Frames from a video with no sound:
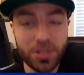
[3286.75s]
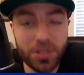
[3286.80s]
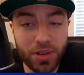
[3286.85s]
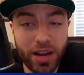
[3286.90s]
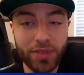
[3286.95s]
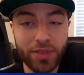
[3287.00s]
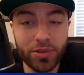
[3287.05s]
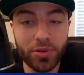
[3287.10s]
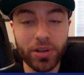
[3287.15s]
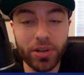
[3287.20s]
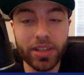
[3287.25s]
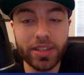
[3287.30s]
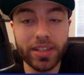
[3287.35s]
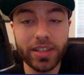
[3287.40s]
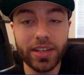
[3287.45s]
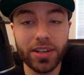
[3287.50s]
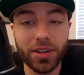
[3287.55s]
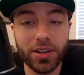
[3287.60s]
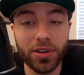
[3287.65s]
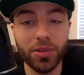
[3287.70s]
You have it right
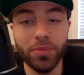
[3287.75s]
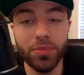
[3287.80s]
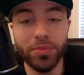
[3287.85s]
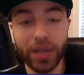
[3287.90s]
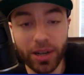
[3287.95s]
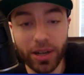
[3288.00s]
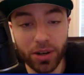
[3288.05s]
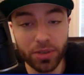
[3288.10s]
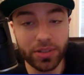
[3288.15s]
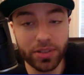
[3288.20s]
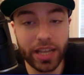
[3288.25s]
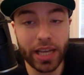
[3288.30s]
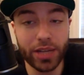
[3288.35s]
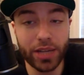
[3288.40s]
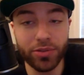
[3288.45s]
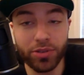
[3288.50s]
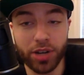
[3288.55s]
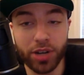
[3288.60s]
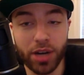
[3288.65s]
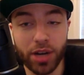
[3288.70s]
there. Merryl, thank
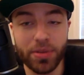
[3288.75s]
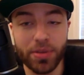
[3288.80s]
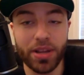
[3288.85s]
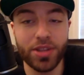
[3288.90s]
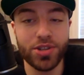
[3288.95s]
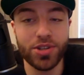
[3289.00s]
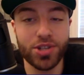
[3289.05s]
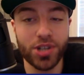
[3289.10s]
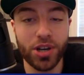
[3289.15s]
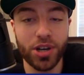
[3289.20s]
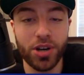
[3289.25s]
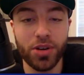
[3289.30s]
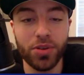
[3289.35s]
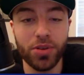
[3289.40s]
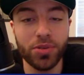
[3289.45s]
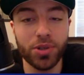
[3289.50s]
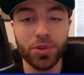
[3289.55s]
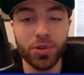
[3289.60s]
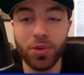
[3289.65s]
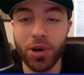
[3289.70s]
you for coming on the
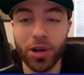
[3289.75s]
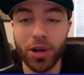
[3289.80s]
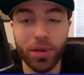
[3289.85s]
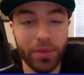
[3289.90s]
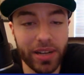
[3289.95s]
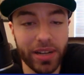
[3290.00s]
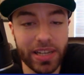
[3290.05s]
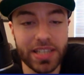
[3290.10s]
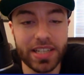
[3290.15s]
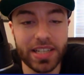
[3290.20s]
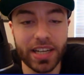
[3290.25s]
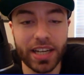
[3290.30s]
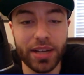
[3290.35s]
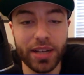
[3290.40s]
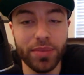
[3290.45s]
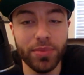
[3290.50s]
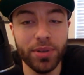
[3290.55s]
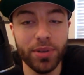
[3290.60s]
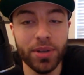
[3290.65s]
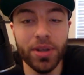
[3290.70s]
show. You're welcome
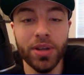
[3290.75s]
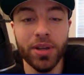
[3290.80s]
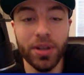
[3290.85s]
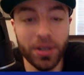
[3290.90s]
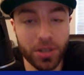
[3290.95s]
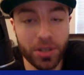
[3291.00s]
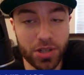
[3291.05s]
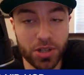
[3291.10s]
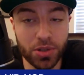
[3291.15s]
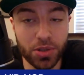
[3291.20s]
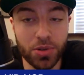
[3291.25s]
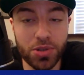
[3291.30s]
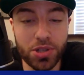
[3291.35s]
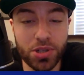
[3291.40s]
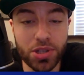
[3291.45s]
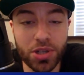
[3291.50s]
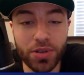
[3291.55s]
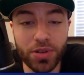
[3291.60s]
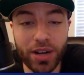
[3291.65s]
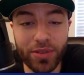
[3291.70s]
anytime. Salute
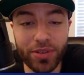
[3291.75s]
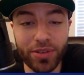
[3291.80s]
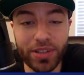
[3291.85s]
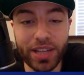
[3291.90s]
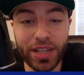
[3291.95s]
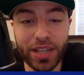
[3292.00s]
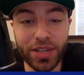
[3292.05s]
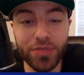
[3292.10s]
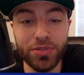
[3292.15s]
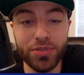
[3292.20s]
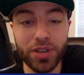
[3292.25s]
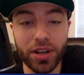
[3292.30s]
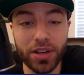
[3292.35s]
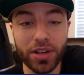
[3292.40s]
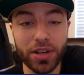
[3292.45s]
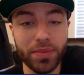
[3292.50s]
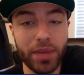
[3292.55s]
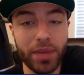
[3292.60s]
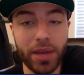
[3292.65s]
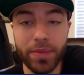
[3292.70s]
to you and everything much. that you've done
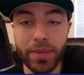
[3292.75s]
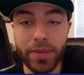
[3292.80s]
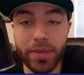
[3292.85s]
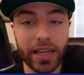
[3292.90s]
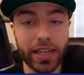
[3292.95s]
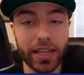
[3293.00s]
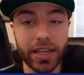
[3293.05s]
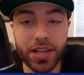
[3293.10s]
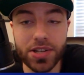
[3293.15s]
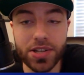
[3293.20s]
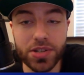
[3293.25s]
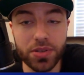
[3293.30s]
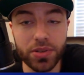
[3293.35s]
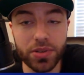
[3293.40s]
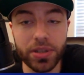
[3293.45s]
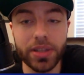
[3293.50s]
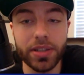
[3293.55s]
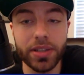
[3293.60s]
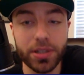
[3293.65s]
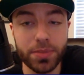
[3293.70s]
and, and making
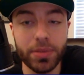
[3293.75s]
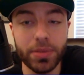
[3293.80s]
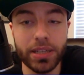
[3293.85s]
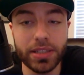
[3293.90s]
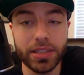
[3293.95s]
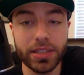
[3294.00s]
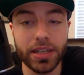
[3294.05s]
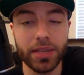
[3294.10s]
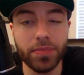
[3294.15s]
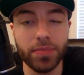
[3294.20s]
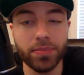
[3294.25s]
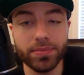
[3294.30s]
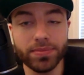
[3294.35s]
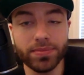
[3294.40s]
history. It's big time.